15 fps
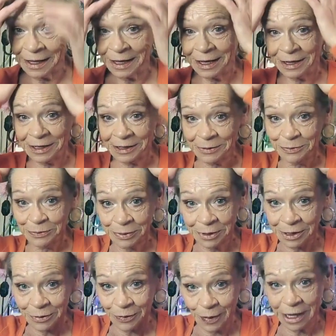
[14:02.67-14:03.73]
I didn't put
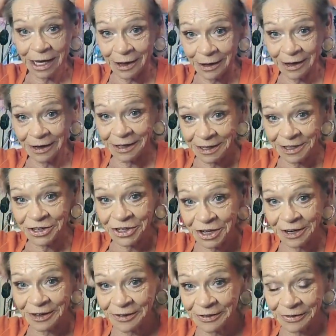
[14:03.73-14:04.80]
a wig on. I
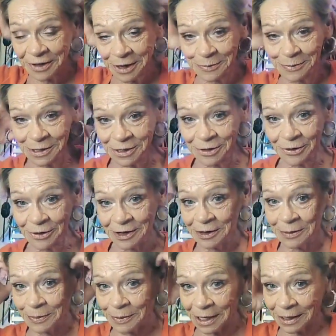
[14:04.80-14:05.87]
should have. I'm sorry,
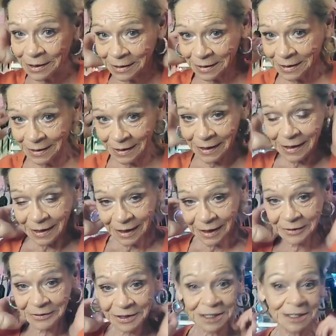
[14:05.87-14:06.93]
but
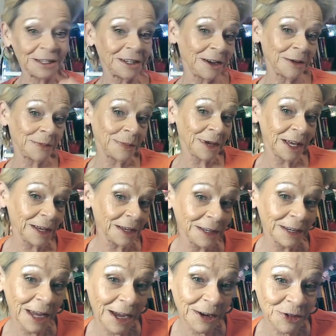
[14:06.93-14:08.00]
I've just got my
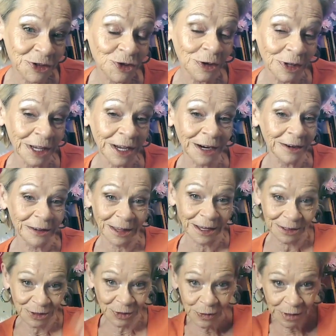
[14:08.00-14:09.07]
natural hair.
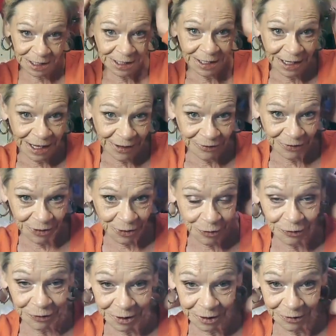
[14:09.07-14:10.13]
That's what's left
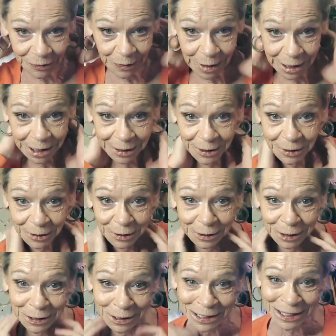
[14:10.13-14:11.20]
over of when I
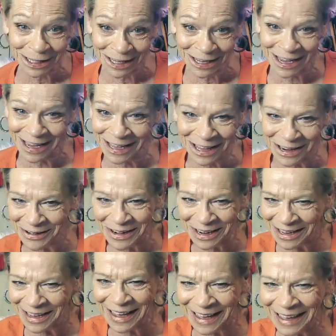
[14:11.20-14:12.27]
curled it the other
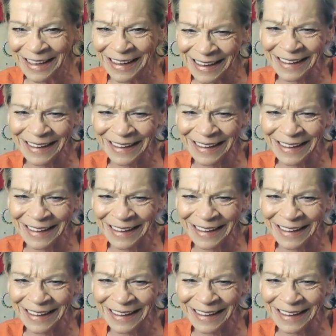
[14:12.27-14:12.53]
day.